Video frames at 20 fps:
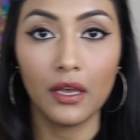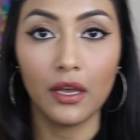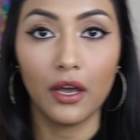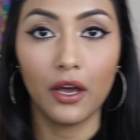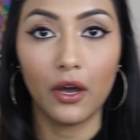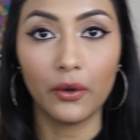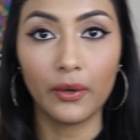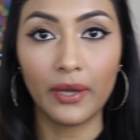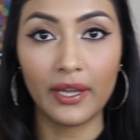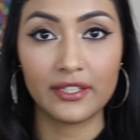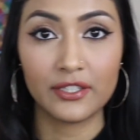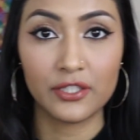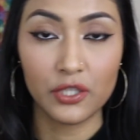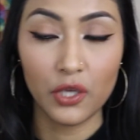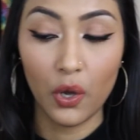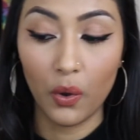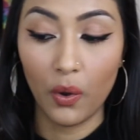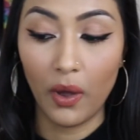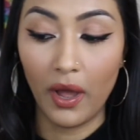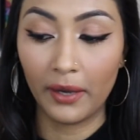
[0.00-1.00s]
Okay,
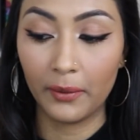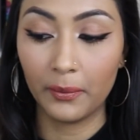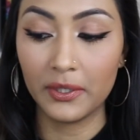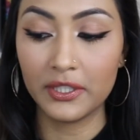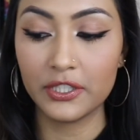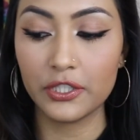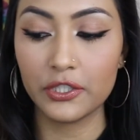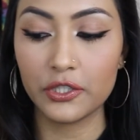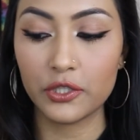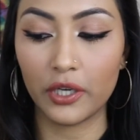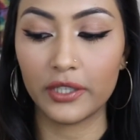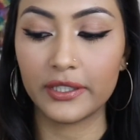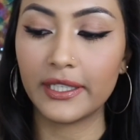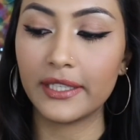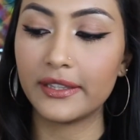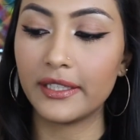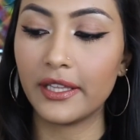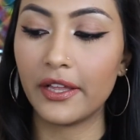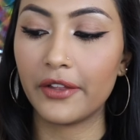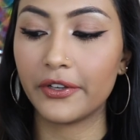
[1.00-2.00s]
so I went to
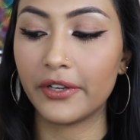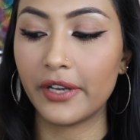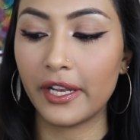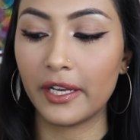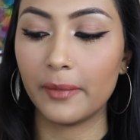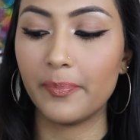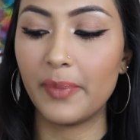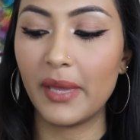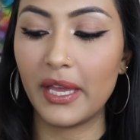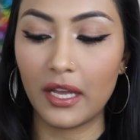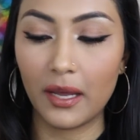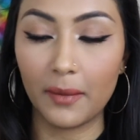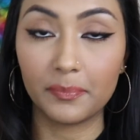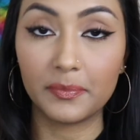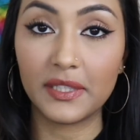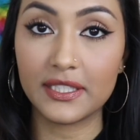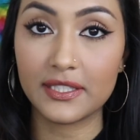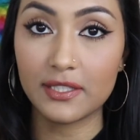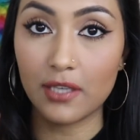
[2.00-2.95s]
Target the other day to pick up this